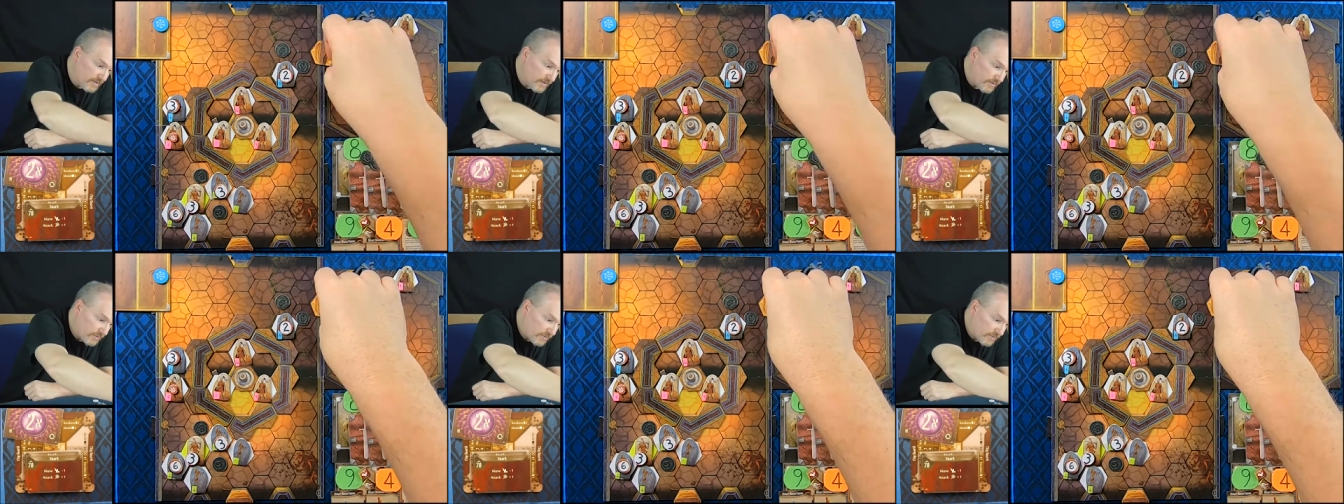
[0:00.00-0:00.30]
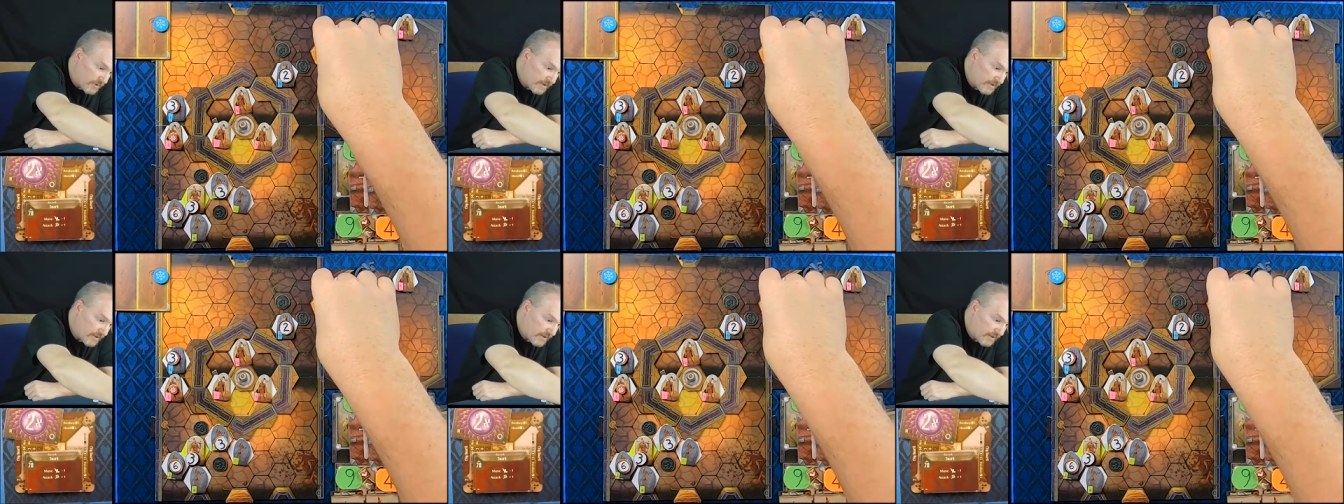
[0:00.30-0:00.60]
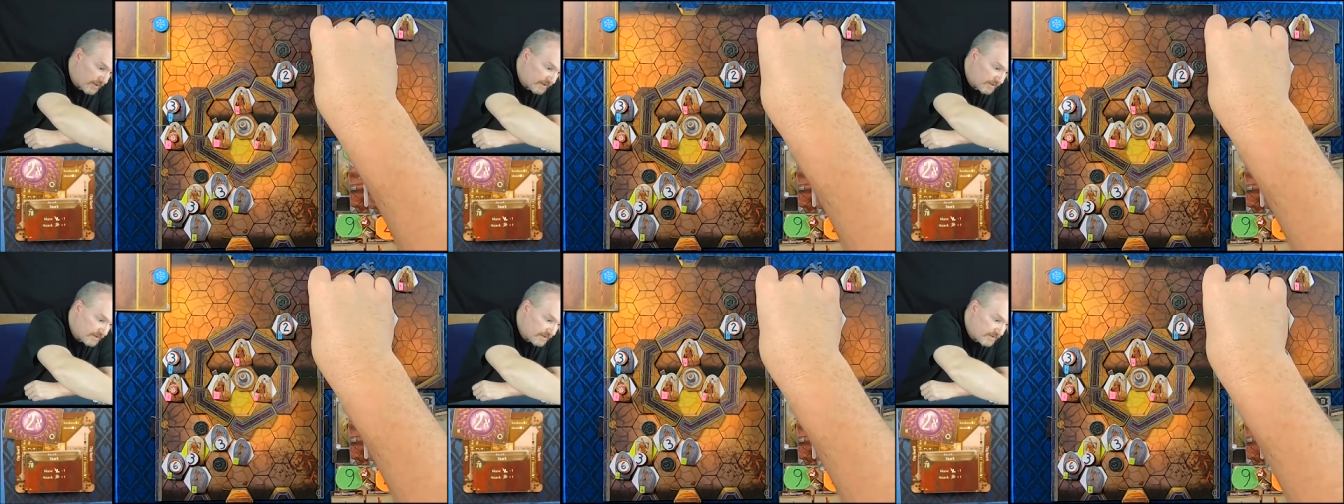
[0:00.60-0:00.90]
You were
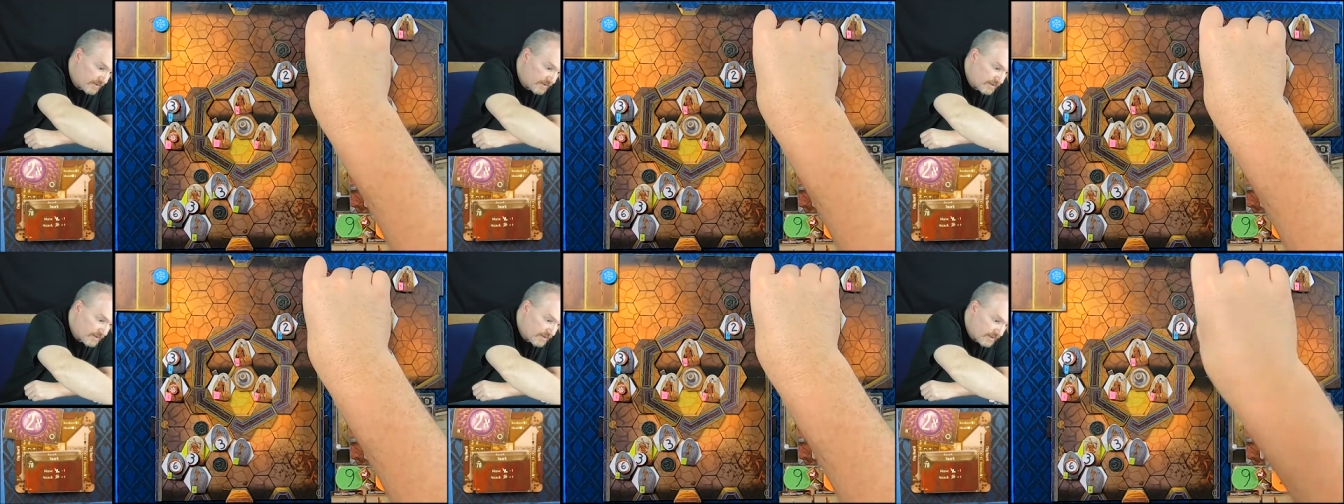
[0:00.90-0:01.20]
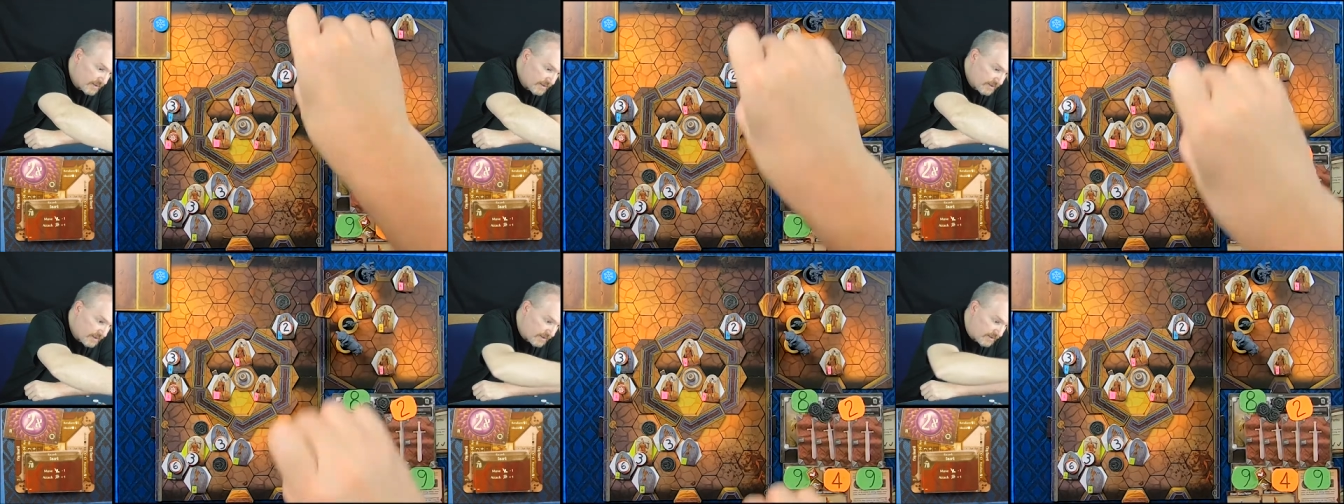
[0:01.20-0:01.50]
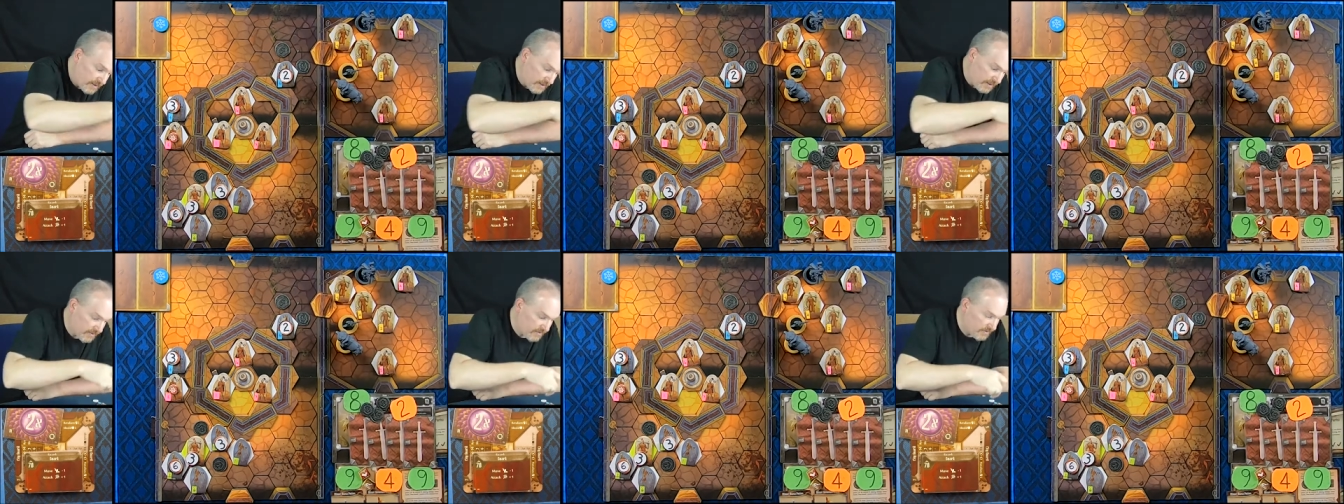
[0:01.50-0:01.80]
gone.
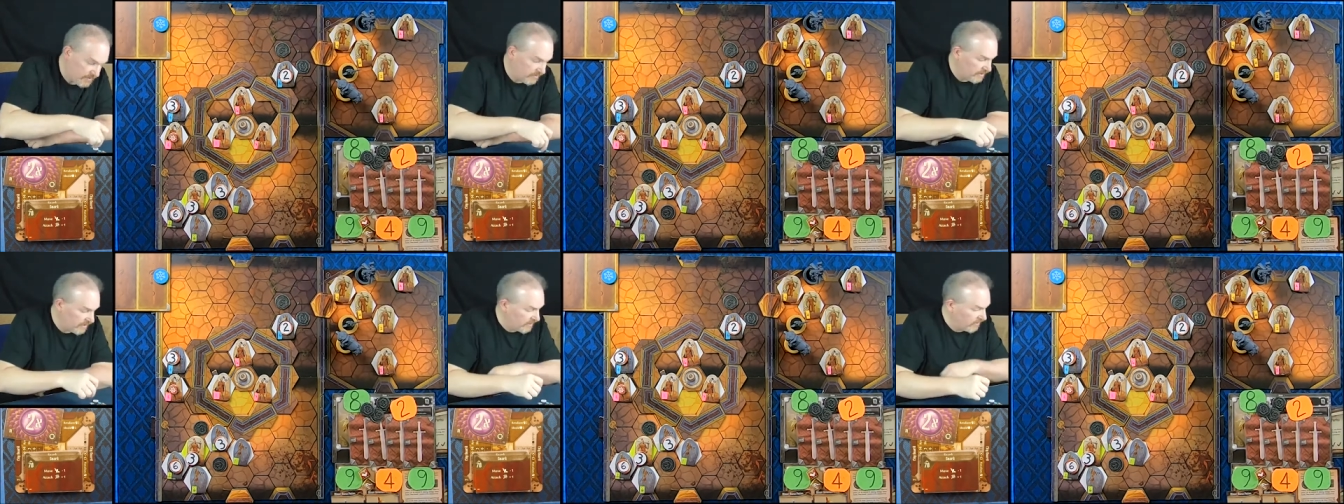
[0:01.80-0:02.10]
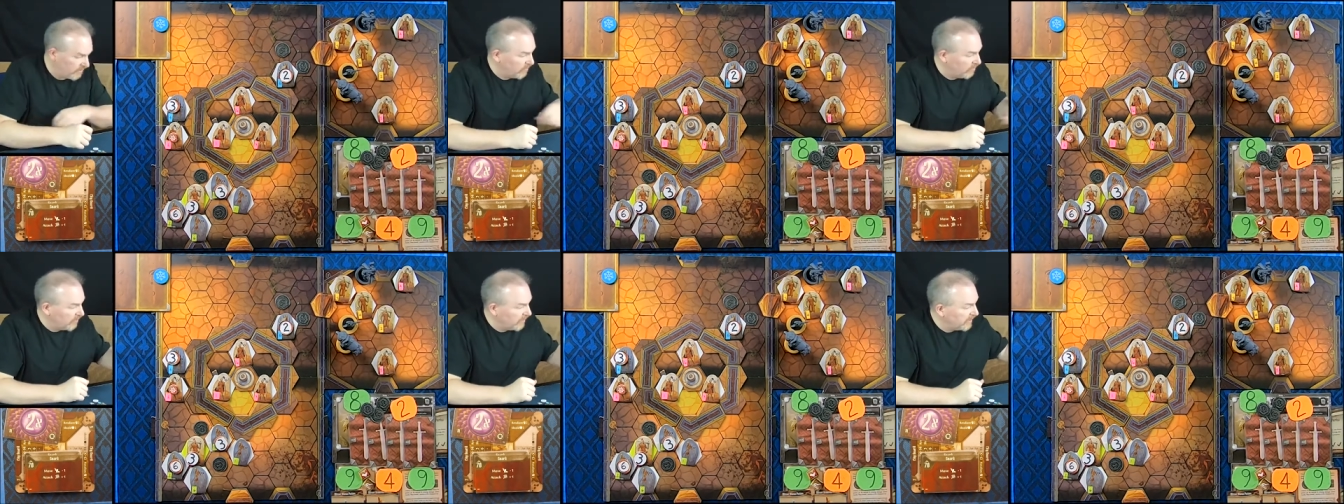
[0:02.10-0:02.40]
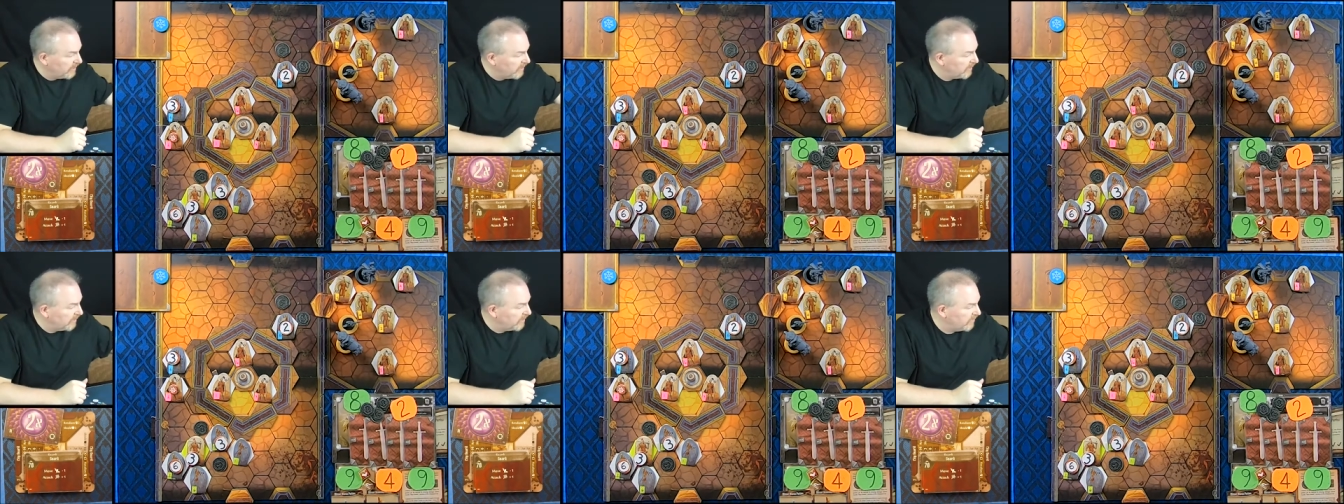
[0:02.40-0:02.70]
And there is a
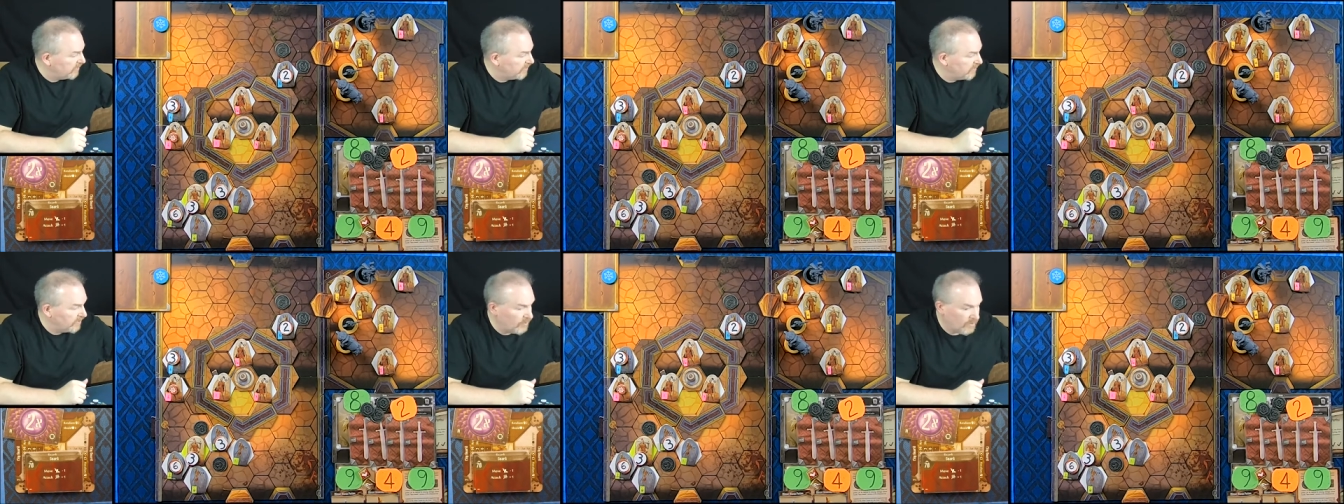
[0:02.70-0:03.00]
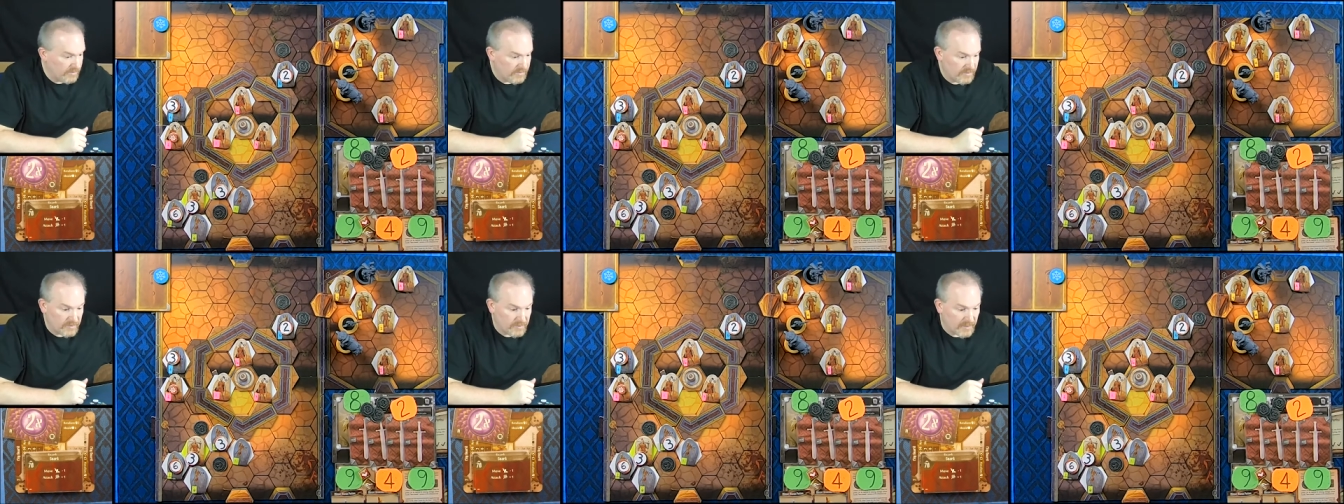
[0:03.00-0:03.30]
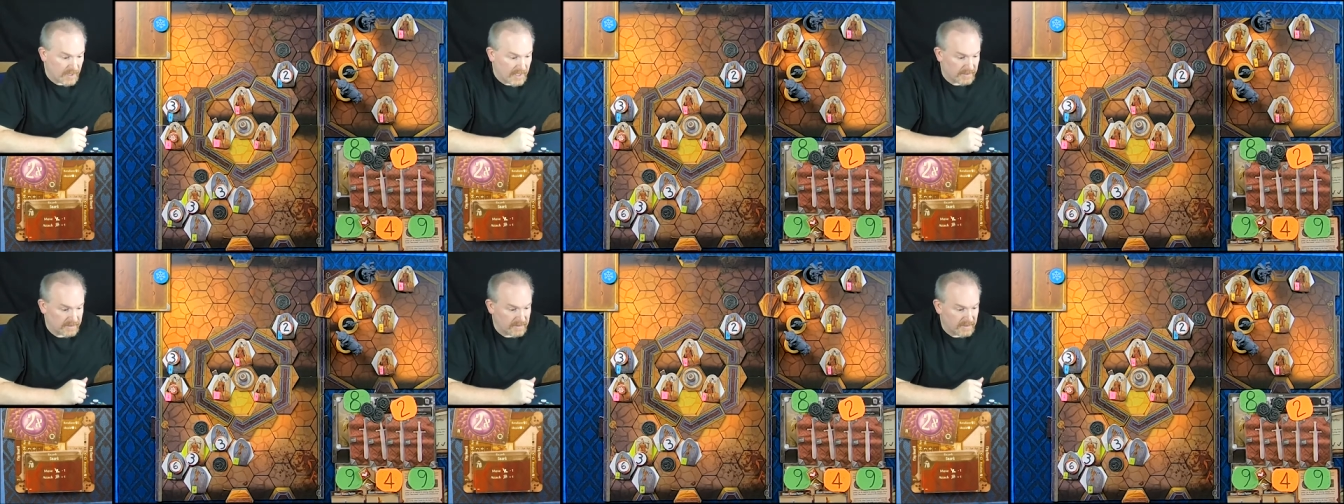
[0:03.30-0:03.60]
coin in your
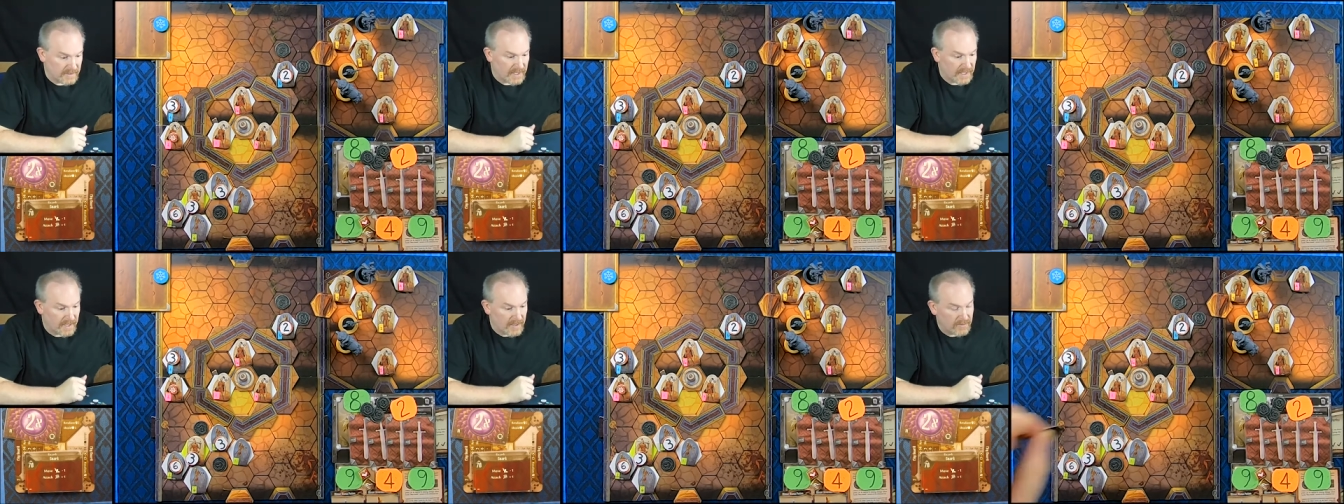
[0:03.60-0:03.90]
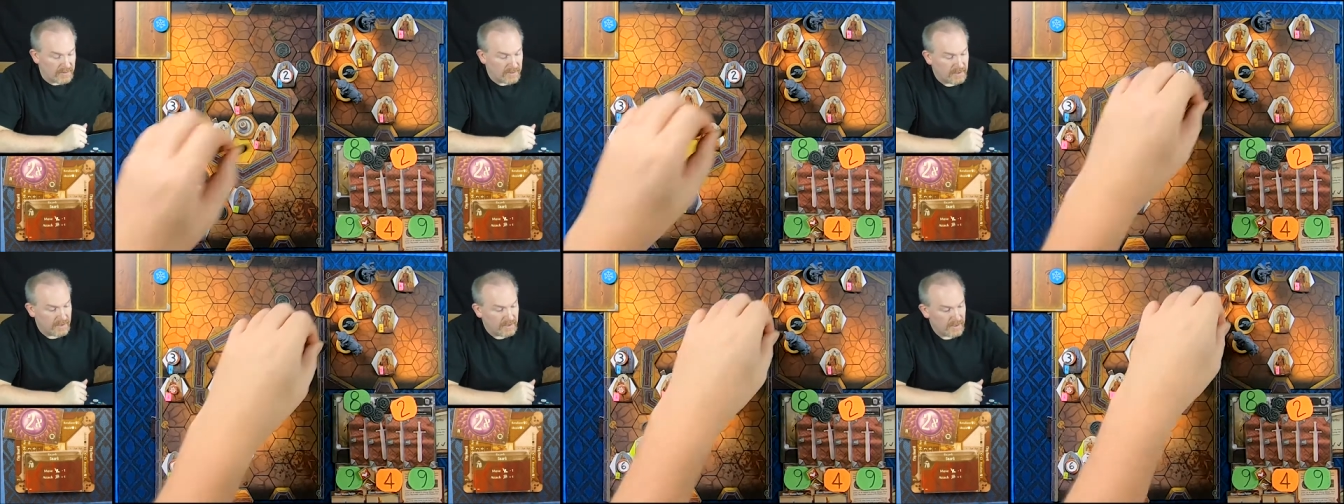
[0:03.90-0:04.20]
spot now